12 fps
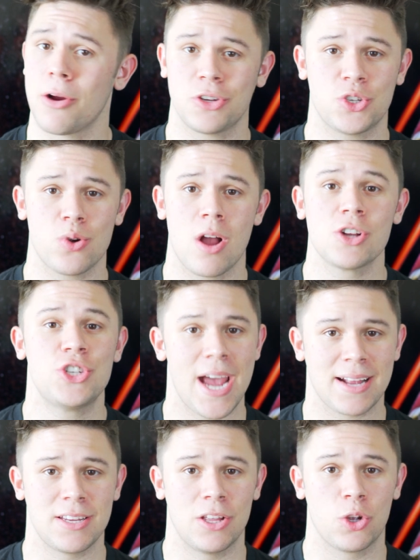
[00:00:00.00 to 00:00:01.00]
Mark Strong,
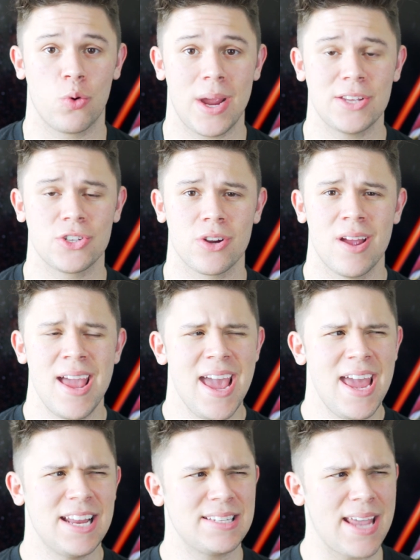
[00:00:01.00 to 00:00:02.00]
Jack Dylan Grazer,
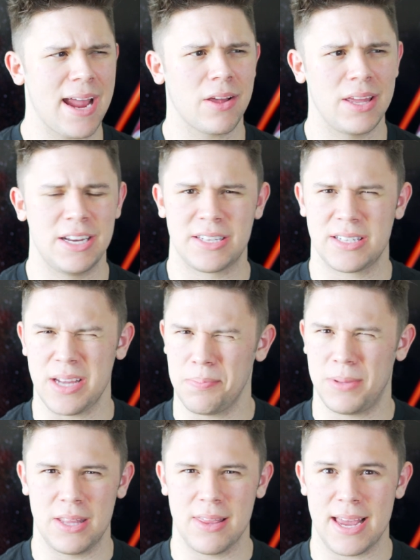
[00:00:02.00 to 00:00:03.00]
and his tagline is
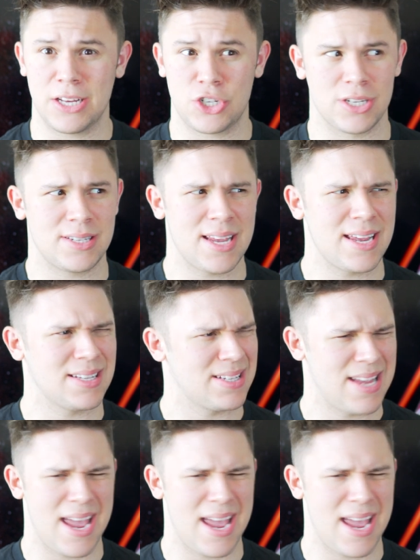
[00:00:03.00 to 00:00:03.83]
something like, just say his